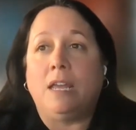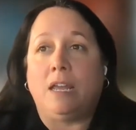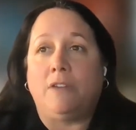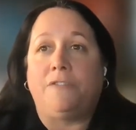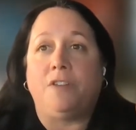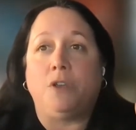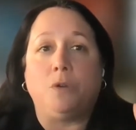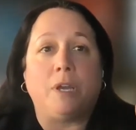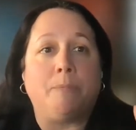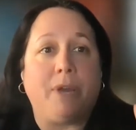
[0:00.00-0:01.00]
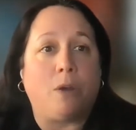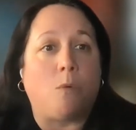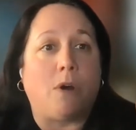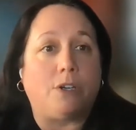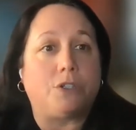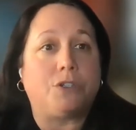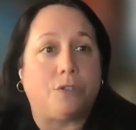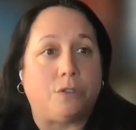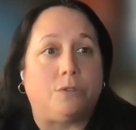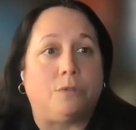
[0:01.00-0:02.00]
if you can pick one or
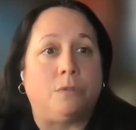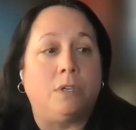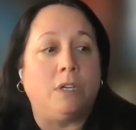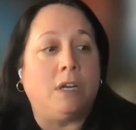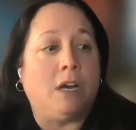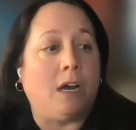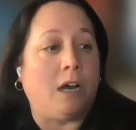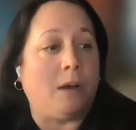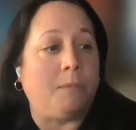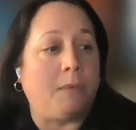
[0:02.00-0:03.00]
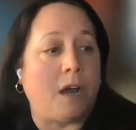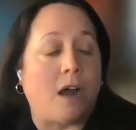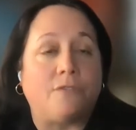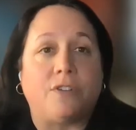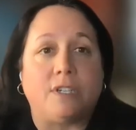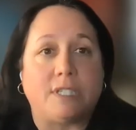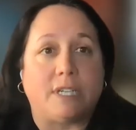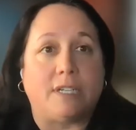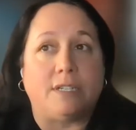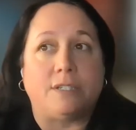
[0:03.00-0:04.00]
two
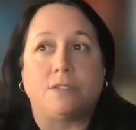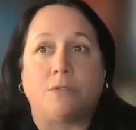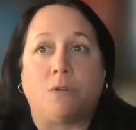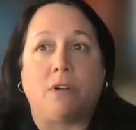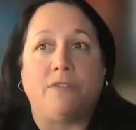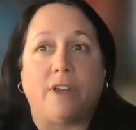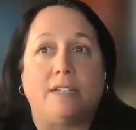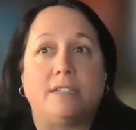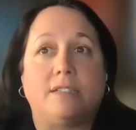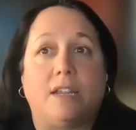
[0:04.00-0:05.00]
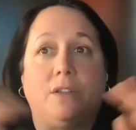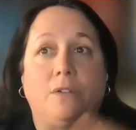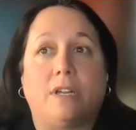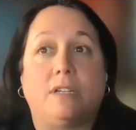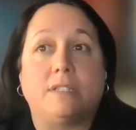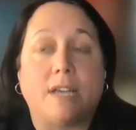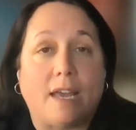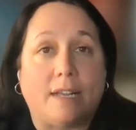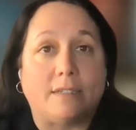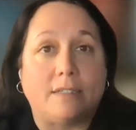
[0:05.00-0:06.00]
conferences or events that you can
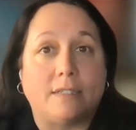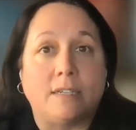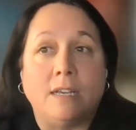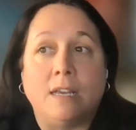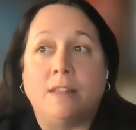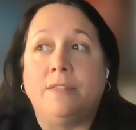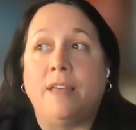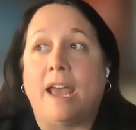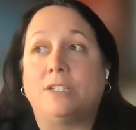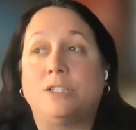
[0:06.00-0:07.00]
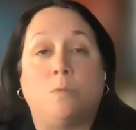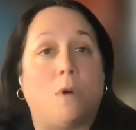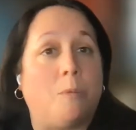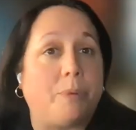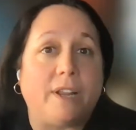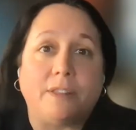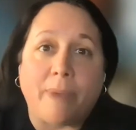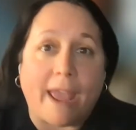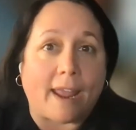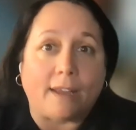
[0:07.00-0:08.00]
attend that won't break the
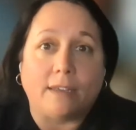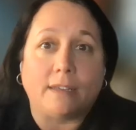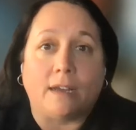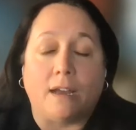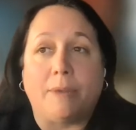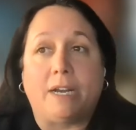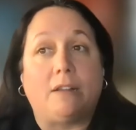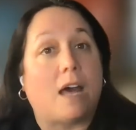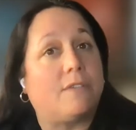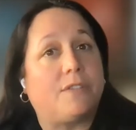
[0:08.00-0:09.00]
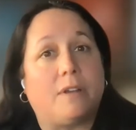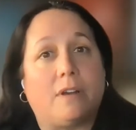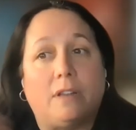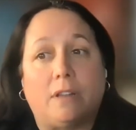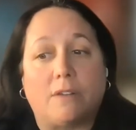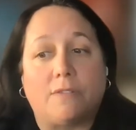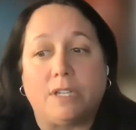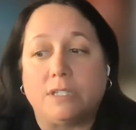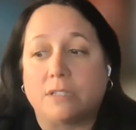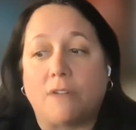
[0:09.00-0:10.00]
bank, and a lot of
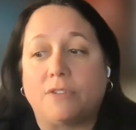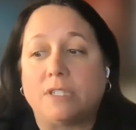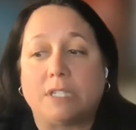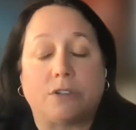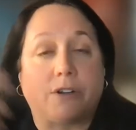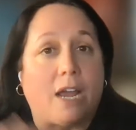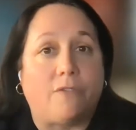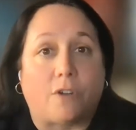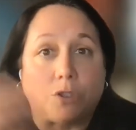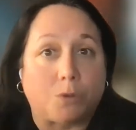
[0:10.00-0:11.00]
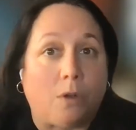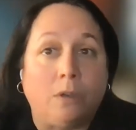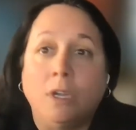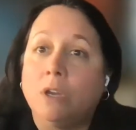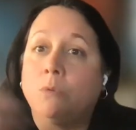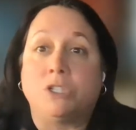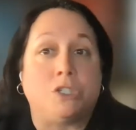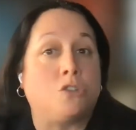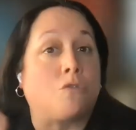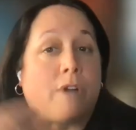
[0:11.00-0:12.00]
these conferences are now virtual, which
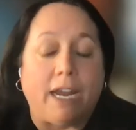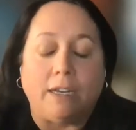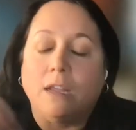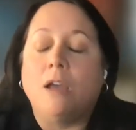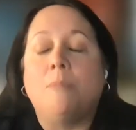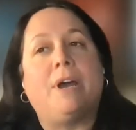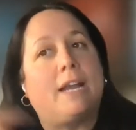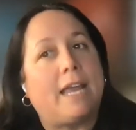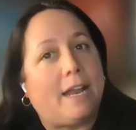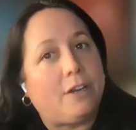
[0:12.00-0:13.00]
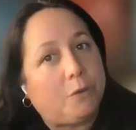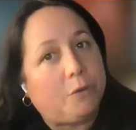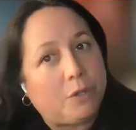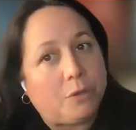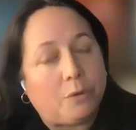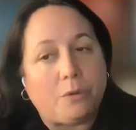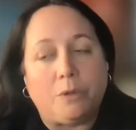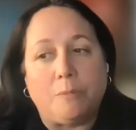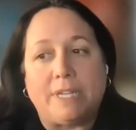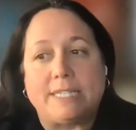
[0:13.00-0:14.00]
is great. But again, you
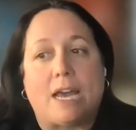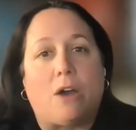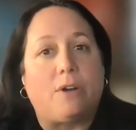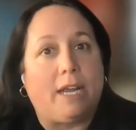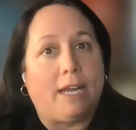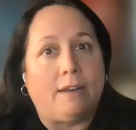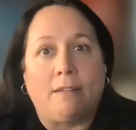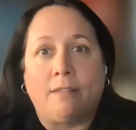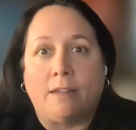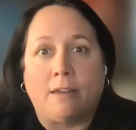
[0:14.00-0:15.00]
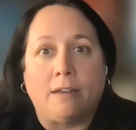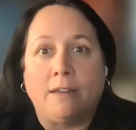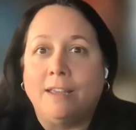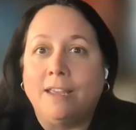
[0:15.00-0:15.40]
miss out in the